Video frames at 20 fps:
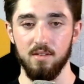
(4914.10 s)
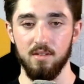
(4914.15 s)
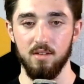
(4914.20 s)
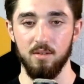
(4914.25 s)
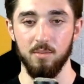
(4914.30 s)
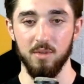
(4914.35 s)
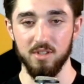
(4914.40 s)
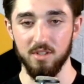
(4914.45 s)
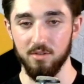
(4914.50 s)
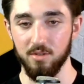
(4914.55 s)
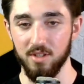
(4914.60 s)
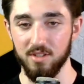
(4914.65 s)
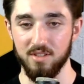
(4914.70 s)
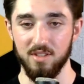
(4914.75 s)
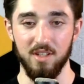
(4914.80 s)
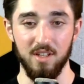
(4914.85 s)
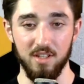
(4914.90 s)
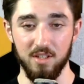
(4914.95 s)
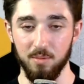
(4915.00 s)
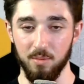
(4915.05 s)
You must
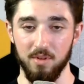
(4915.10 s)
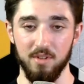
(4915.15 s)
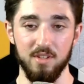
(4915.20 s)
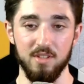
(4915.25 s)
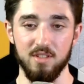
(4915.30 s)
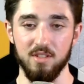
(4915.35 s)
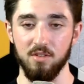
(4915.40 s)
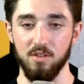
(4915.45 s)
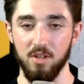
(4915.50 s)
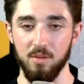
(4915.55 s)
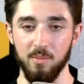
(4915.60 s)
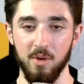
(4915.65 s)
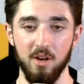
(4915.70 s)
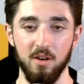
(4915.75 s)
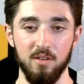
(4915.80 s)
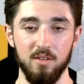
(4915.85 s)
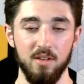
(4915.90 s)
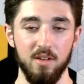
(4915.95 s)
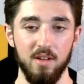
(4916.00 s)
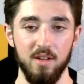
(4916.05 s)
address each one of these in your
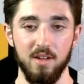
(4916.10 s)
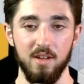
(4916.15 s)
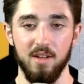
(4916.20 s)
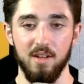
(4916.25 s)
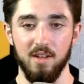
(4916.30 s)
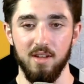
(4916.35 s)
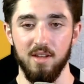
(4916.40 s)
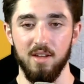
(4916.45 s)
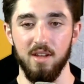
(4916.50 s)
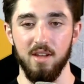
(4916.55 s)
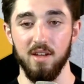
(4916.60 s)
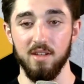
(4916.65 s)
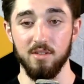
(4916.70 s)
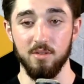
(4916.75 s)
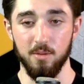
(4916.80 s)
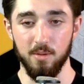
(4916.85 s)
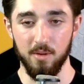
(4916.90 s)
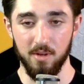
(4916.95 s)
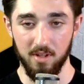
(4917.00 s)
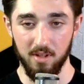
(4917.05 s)
email and
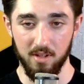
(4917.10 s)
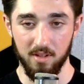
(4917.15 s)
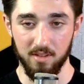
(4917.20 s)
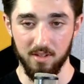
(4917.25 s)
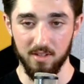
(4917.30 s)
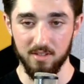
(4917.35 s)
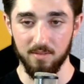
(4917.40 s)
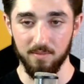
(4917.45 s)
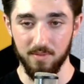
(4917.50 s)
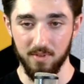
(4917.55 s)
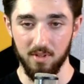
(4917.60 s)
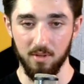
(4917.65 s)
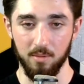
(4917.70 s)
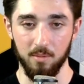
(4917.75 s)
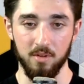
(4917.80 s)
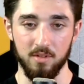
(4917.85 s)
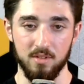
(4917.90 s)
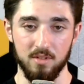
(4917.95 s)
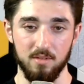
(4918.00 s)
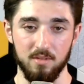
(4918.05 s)
do it in less than 50
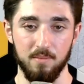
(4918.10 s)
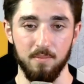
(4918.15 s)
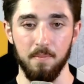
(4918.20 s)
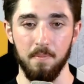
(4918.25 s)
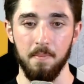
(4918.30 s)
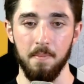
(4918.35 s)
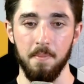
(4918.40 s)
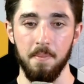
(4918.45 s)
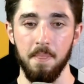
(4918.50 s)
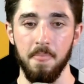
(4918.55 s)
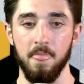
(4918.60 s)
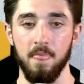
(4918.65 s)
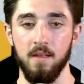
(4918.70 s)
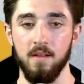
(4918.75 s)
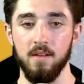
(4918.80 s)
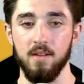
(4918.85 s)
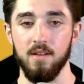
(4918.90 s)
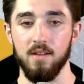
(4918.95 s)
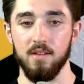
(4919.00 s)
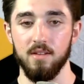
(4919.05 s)
words.
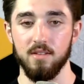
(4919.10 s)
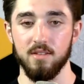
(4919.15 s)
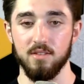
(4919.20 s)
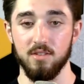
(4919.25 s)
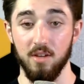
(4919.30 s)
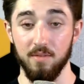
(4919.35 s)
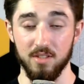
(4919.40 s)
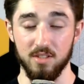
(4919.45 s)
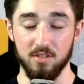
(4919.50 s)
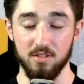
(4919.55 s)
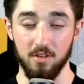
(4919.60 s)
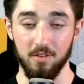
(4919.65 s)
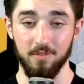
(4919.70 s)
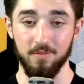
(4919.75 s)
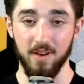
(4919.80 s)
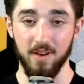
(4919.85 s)
Because you have a solid